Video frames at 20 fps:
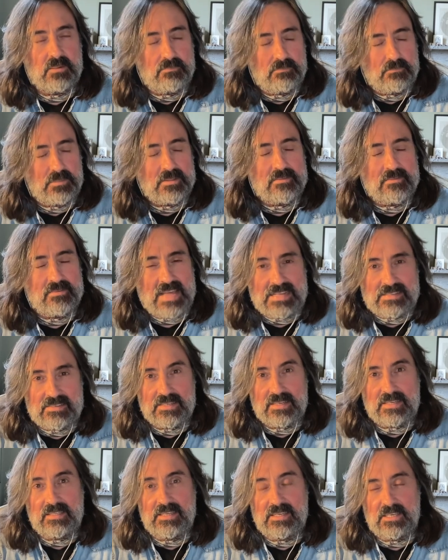
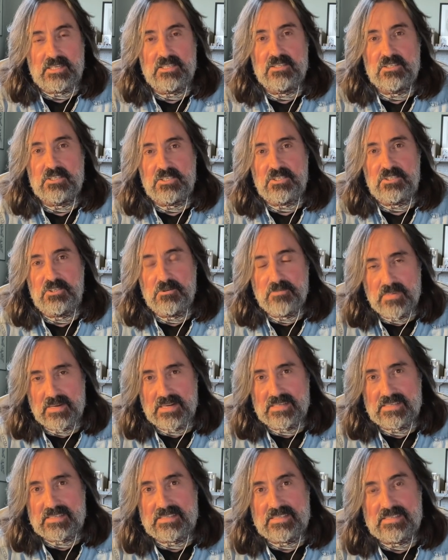pathetically
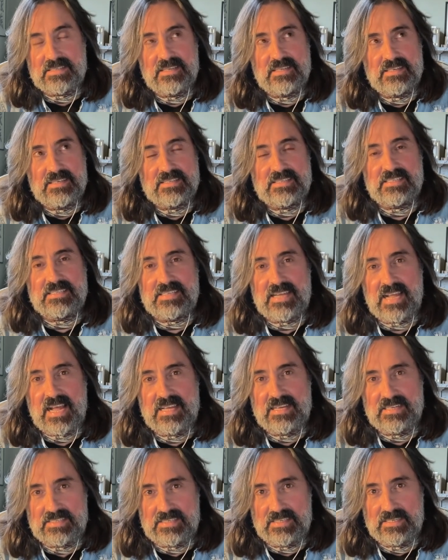consumerist
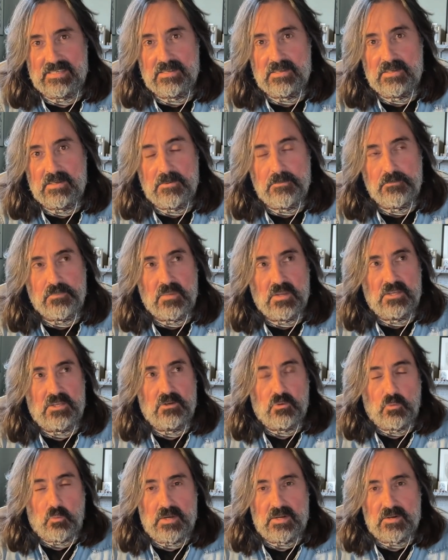society, you
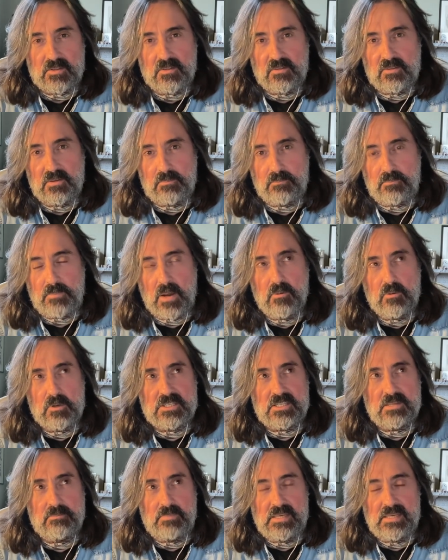know, where the
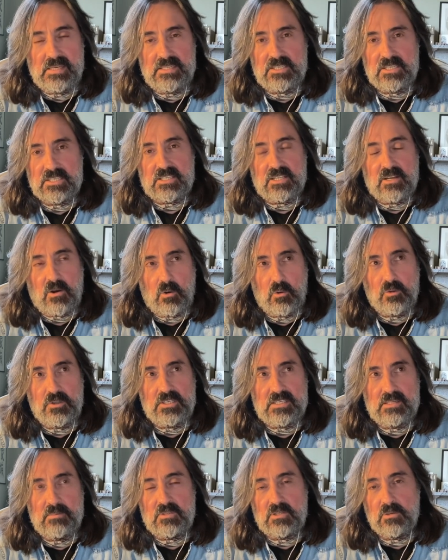powers that be just all they
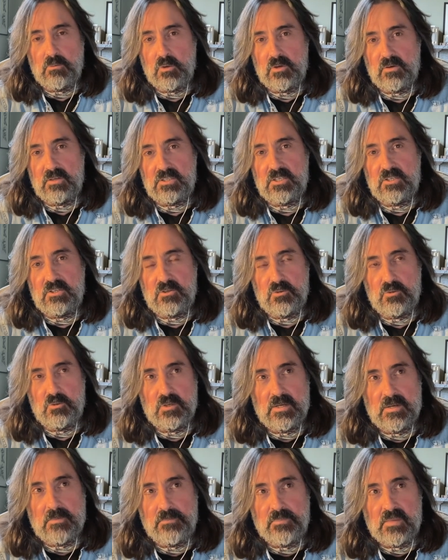seem to want to
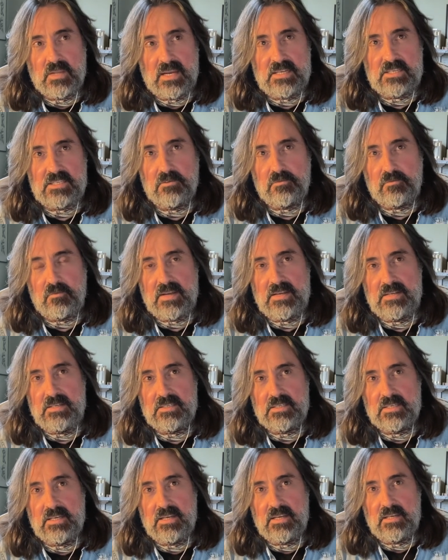do is to
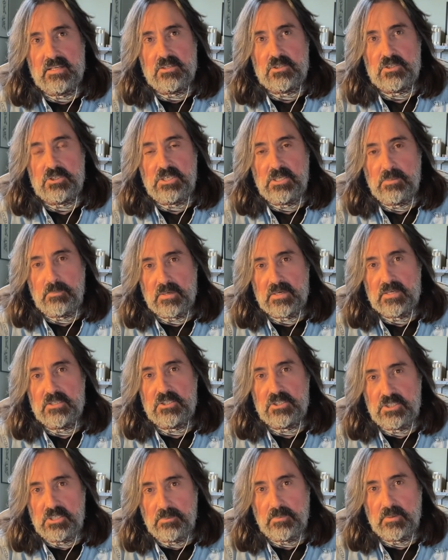find cheaper and
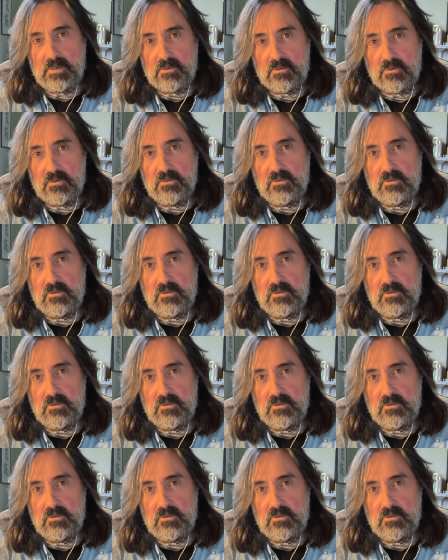cheaper